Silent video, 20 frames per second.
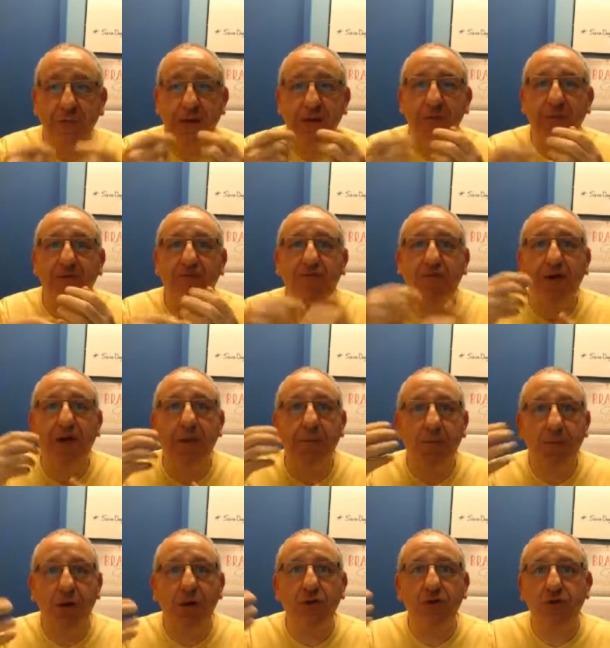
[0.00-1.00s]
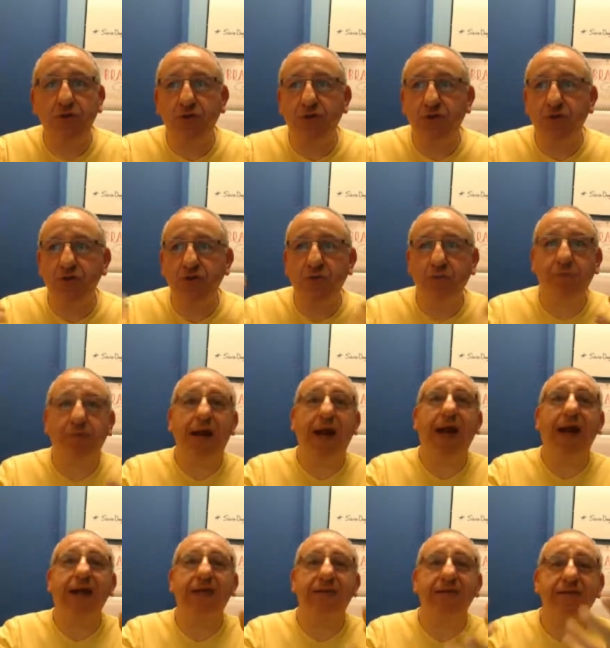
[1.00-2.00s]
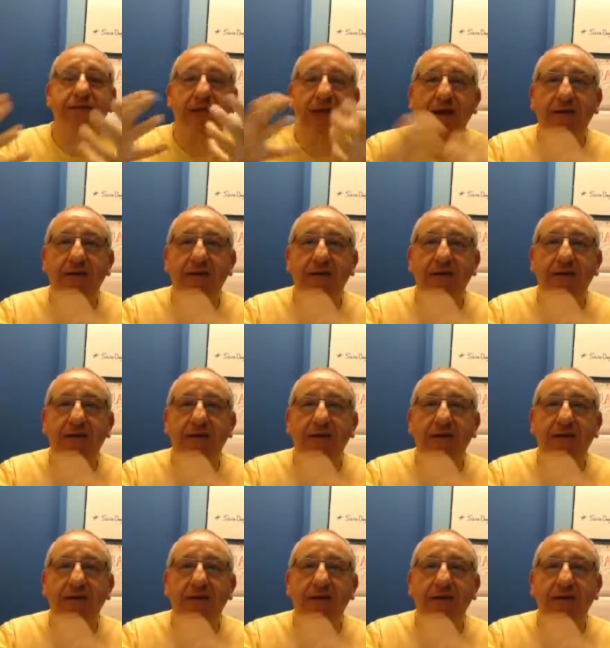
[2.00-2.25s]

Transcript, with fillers: Maybe for a month or two, practice